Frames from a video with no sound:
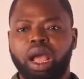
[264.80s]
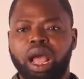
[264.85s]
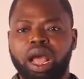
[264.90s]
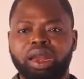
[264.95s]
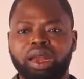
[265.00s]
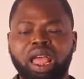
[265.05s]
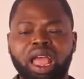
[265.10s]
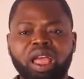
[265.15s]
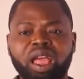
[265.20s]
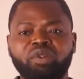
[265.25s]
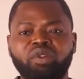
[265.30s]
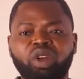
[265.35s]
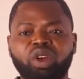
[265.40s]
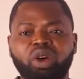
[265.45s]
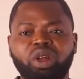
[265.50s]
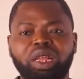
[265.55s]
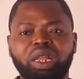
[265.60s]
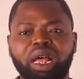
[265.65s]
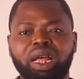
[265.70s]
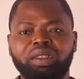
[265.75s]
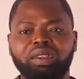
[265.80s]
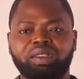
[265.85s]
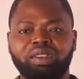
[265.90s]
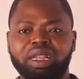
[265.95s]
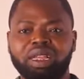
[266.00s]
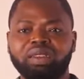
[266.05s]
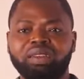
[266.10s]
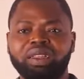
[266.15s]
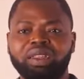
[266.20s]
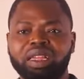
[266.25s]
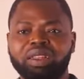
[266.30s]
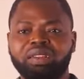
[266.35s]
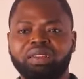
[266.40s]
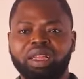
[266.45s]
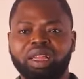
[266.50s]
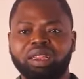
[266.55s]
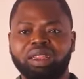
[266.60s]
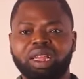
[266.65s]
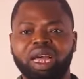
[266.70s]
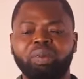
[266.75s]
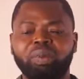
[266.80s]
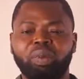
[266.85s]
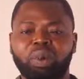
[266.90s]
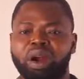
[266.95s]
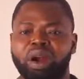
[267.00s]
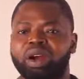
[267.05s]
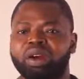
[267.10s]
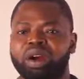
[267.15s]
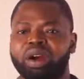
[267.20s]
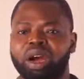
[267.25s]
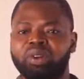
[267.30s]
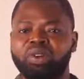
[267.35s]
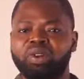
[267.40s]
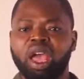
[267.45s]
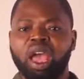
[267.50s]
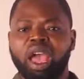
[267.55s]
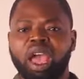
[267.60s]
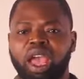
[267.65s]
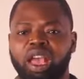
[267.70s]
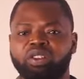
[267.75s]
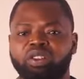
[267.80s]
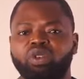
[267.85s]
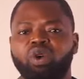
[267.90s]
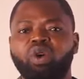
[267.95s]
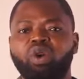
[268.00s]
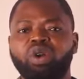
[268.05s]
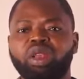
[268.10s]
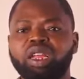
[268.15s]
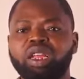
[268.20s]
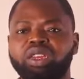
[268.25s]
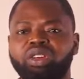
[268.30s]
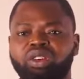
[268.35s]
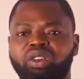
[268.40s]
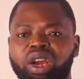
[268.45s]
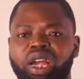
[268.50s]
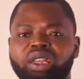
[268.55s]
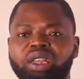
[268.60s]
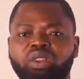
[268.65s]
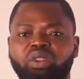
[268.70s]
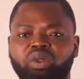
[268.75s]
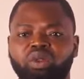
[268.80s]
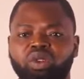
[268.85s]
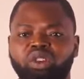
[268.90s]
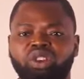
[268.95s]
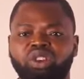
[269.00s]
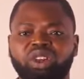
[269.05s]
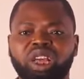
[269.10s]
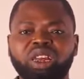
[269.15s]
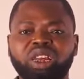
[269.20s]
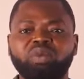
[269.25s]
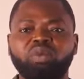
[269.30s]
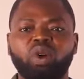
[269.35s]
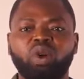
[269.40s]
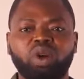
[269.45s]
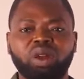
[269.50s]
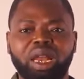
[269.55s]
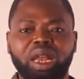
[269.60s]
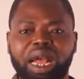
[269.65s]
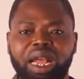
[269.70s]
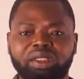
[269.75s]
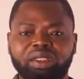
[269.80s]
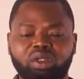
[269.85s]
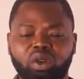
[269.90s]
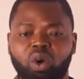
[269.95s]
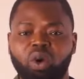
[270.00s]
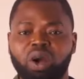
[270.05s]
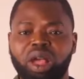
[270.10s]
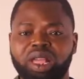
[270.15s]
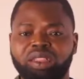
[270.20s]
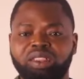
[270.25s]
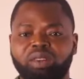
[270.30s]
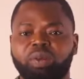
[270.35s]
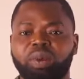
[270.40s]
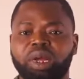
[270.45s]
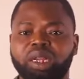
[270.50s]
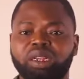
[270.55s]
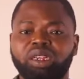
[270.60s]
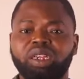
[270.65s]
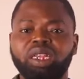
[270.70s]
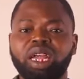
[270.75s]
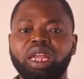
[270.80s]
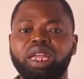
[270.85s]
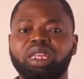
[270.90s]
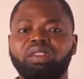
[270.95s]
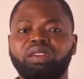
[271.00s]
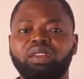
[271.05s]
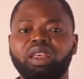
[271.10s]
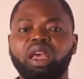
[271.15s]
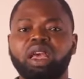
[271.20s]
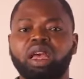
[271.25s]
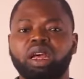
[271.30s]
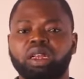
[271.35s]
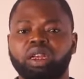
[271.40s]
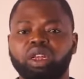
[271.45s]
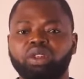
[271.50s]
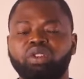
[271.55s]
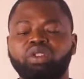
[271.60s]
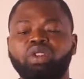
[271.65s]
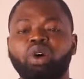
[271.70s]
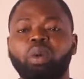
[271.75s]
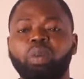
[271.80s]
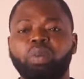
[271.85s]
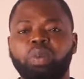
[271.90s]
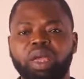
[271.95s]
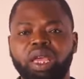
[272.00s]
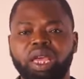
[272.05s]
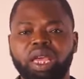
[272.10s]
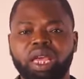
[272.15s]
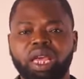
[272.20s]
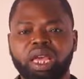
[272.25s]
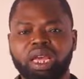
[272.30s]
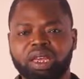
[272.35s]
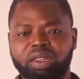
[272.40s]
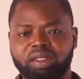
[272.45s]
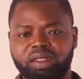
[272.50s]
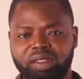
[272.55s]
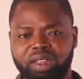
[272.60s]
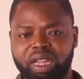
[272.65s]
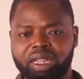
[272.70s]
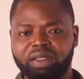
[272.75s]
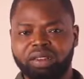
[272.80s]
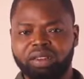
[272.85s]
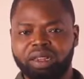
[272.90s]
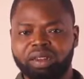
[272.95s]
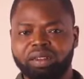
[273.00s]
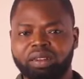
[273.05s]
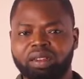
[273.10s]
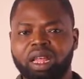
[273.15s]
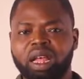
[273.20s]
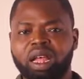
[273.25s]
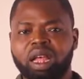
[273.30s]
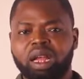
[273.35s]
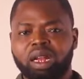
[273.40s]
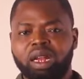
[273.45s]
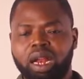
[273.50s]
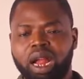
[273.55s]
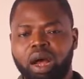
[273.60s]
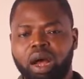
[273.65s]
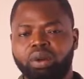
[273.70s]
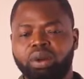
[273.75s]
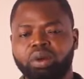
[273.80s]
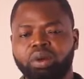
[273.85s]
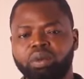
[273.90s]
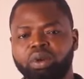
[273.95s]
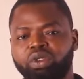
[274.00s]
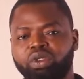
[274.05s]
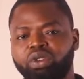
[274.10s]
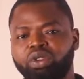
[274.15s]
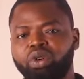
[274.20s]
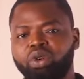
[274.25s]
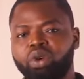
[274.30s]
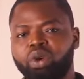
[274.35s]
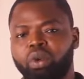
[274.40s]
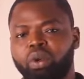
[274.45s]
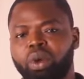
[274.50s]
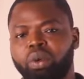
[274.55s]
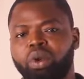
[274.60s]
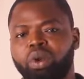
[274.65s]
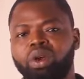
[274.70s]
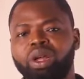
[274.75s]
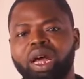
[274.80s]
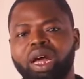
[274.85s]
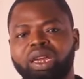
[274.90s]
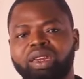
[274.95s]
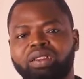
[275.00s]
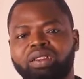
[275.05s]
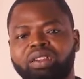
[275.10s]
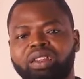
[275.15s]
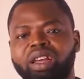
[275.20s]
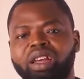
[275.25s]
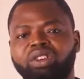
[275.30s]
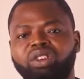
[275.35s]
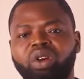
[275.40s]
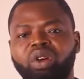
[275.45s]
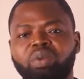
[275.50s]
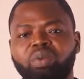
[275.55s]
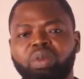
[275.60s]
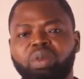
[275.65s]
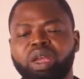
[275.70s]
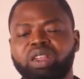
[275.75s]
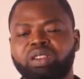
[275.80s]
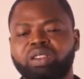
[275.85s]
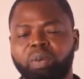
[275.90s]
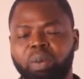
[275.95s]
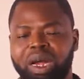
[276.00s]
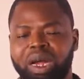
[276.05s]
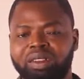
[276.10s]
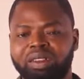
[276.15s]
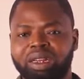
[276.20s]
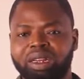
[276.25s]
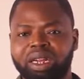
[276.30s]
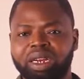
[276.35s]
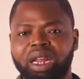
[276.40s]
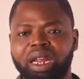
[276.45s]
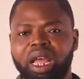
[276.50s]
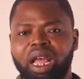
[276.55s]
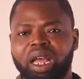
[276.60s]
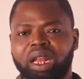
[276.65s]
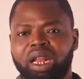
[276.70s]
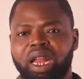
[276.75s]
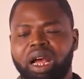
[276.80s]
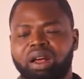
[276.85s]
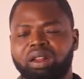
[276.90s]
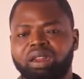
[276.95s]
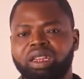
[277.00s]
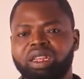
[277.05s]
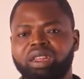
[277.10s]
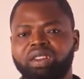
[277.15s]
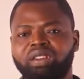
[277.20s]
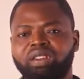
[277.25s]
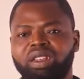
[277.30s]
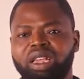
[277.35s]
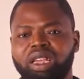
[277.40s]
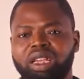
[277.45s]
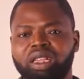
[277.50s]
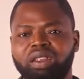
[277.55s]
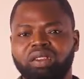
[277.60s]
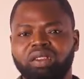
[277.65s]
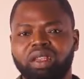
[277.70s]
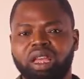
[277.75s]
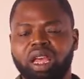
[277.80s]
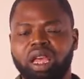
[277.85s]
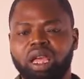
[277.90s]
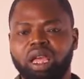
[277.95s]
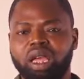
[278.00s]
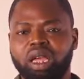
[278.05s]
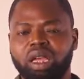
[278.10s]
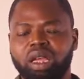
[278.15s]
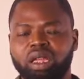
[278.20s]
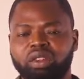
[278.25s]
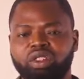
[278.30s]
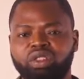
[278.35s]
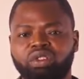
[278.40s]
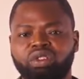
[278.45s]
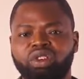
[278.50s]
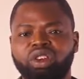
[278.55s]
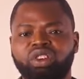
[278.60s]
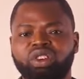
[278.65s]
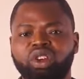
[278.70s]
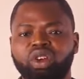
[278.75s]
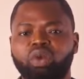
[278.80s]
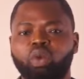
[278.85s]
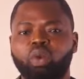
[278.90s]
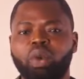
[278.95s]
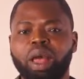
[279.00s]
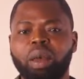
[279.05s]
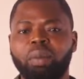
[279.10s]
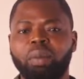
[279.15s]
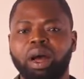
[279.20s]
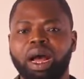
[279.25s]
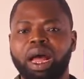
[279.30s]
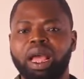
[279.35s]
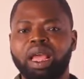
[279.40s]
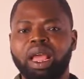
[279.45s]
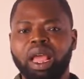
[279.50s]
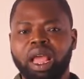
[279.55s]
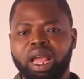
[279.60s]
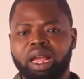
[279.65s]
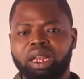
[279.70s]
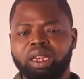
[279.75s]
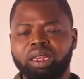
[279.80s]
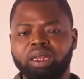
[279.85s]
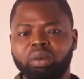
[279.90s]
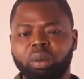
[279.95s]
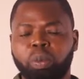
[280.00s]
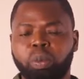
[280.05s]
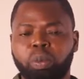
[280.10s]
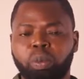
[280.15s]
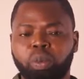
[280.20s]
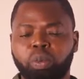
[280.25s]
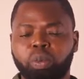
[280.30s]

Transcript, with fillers: And every other sentence in that paragraph is only trying to shed more light or expatiate the topic sentence. Now, number two, when we look at the section-based pattern, now this is a situation whereby the